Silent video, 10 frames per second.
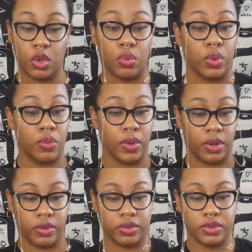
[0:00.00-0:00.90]
We
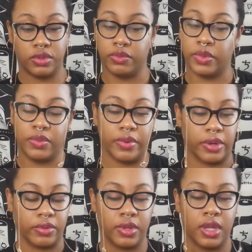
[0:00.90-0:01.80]
won't. We
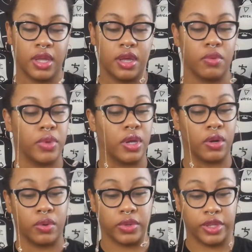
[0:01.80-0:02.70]
won't. We
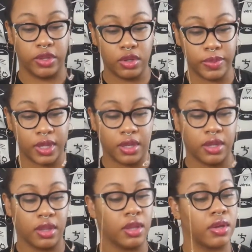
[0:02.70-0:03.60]
are only human.
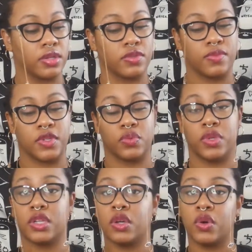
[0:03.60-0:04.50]
There is so much we
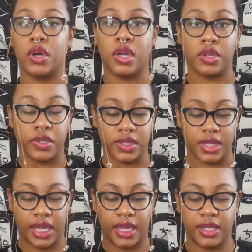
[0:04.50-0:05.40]
can
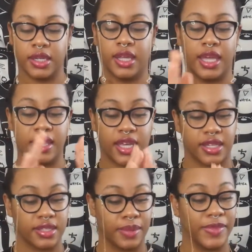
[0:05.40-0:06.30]
understand. And that
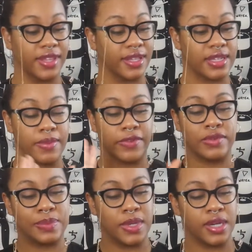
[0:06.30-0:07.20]
is something that's coming
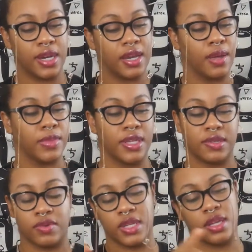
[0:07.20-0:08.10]
from Spirit, not me,
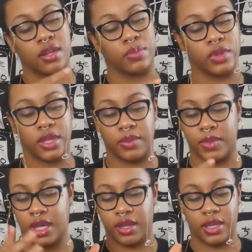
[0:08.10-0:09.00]
so take it up with
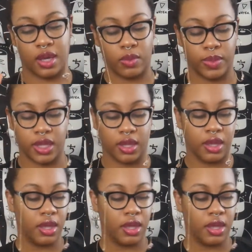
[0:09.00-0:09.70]
them, not with me.